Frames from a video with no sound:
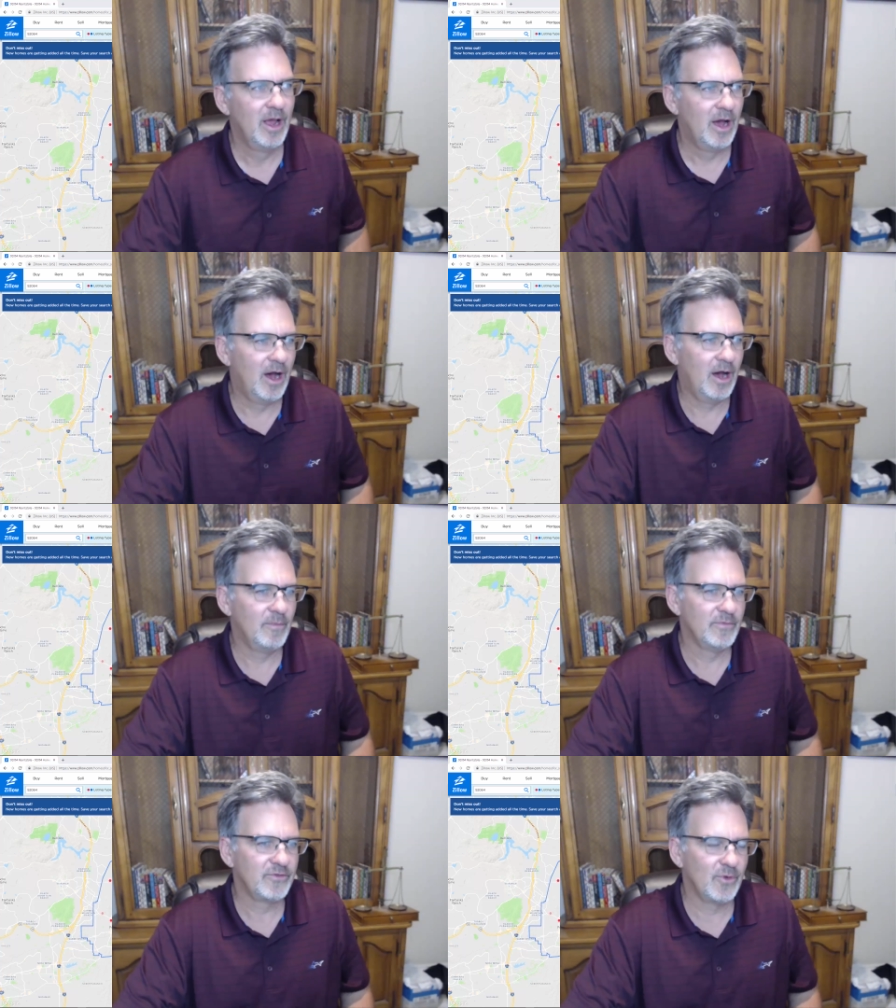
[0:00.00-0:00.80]

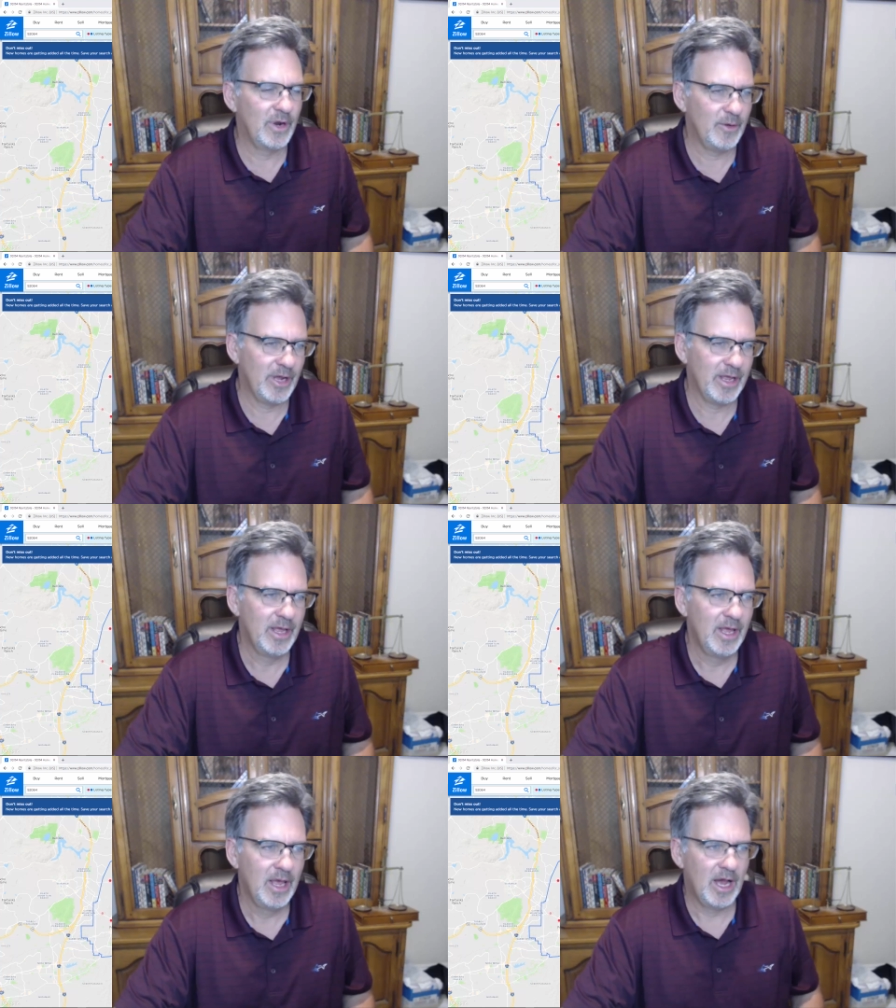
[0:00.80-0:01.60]
Um, so anyway,
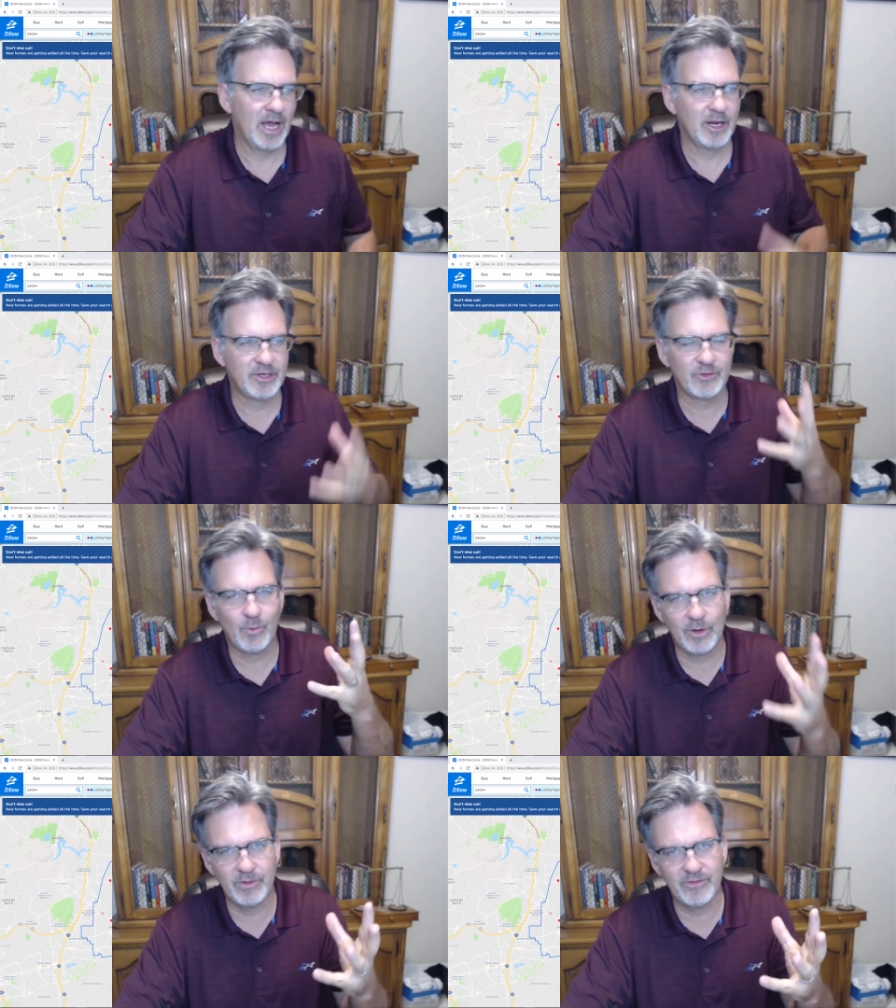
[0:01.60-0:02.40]
I'm going to just
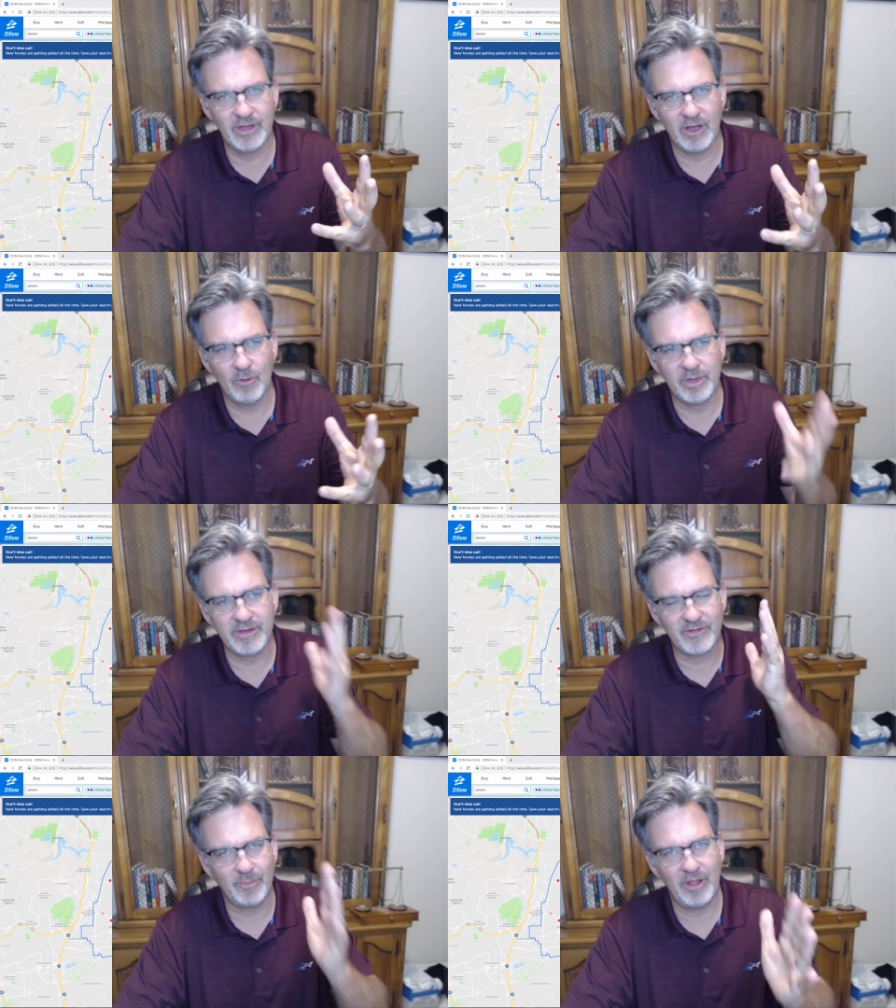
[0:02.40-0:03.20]
work with Zillow, but
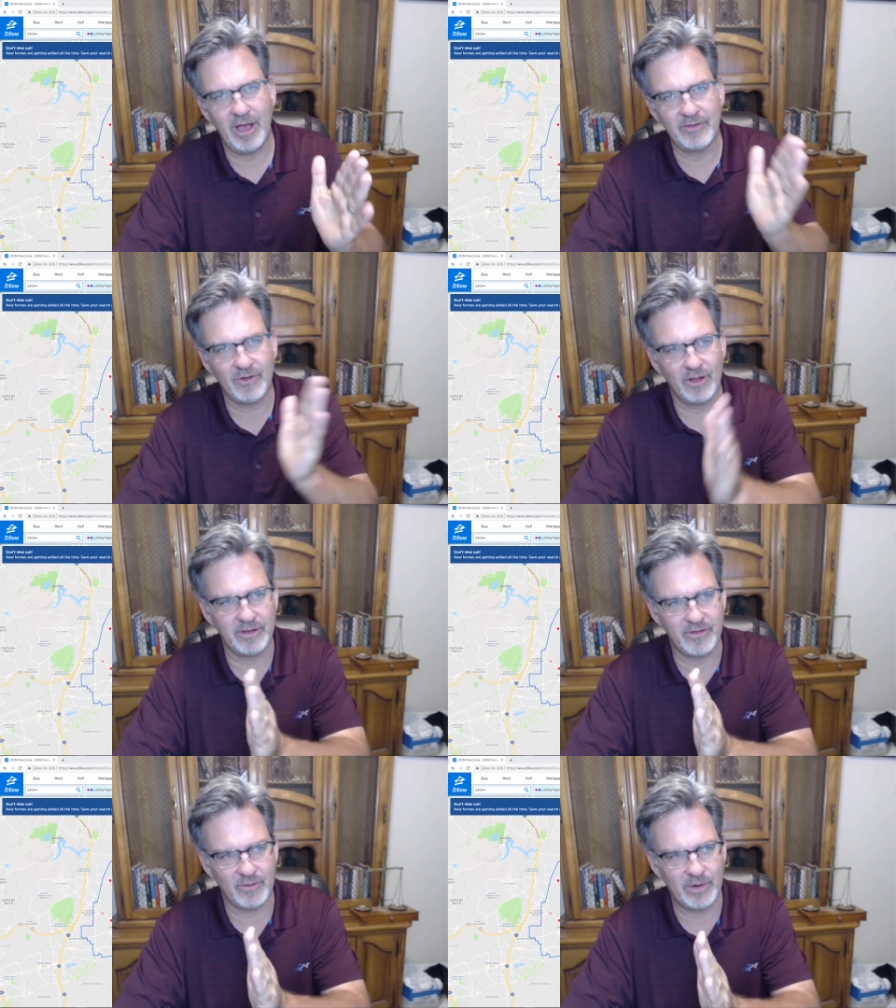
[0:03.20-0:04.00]
this applies to all
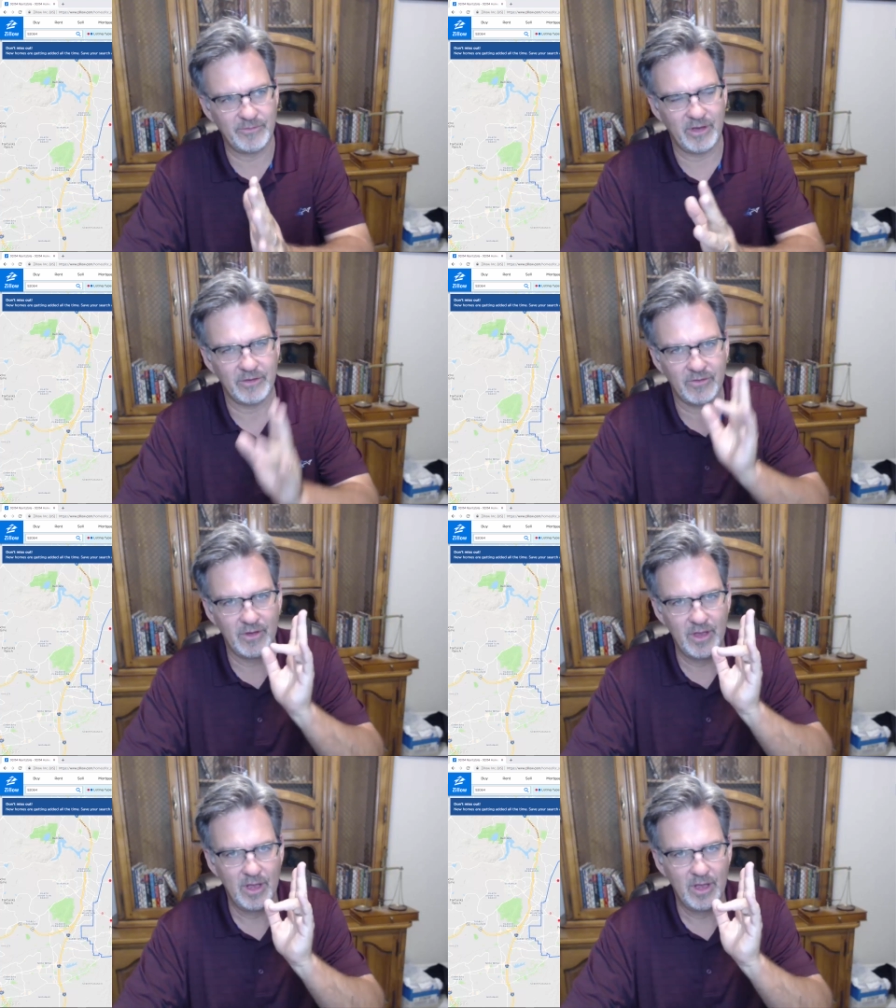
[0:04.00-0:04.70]
these other websites.